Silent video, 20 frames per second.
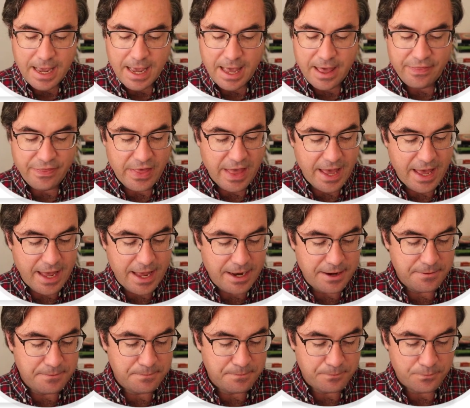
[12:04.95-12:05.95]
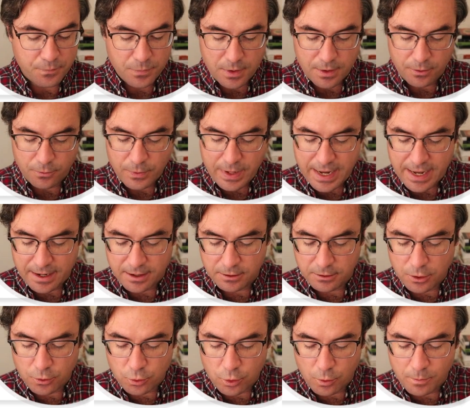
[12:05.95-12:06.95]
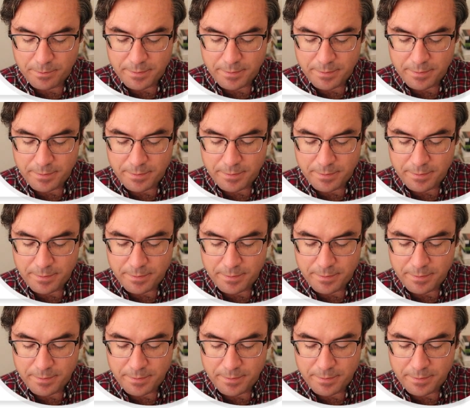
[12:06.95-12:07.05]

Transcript: And then we had a local